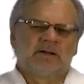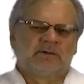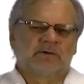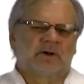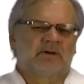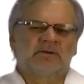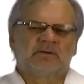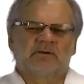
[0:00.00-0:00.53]
You
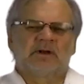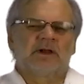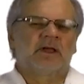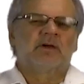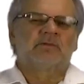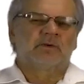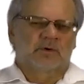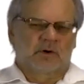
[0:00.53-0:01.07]
don't really
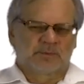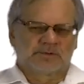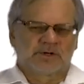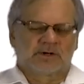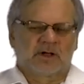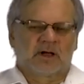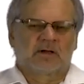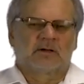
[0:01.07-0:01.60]
have an
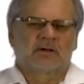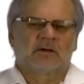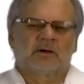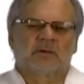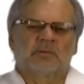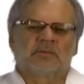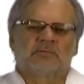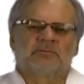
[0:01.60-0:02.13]
option here.
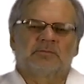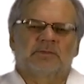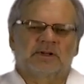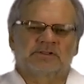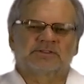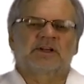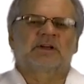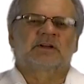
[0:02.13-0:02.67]
The
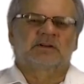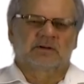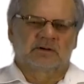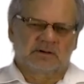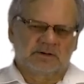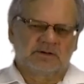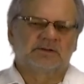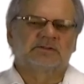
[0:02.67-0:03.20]

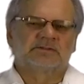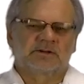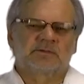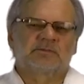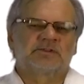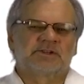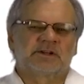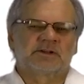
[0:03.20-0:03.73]
executor is the
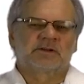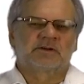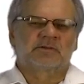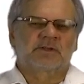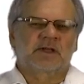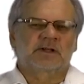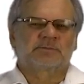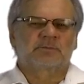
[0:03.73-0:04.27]
representative
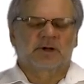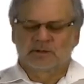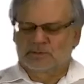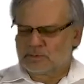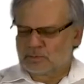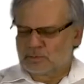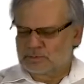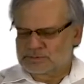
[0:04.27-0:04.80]
taxpayer.
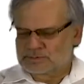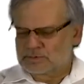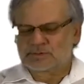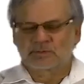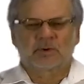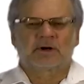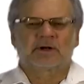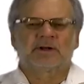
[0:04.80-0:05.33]
The law is
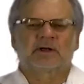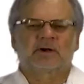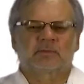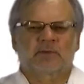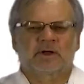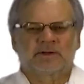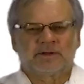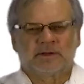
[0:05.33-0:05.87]
quite clear
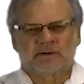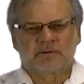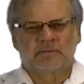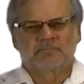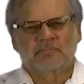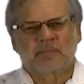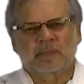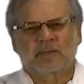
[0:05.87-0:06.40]
about that.
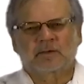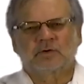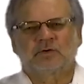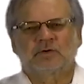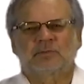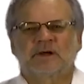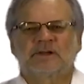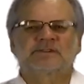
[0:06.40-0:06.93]
So
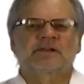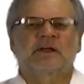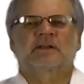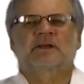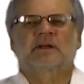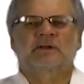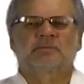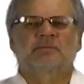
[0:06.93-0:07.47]
you must take
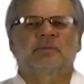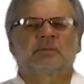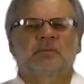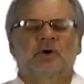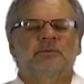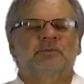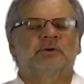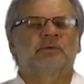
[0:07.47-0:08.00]
that
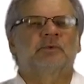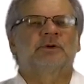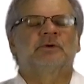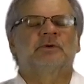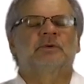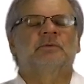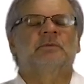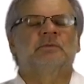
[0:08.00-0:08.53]
appointment when
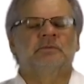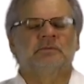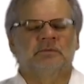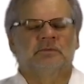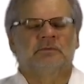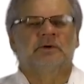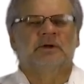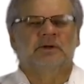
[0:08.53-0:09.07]
you
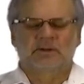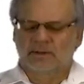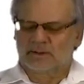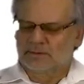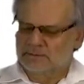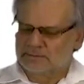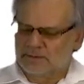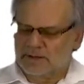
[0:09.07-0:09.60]

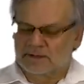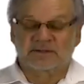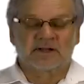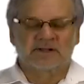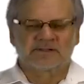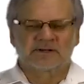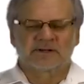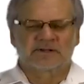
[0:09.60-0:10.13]
act
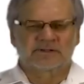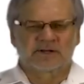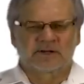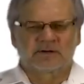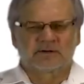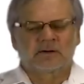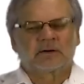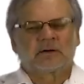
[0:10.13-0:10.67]
as an
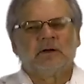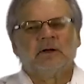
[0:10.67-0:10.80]
executor.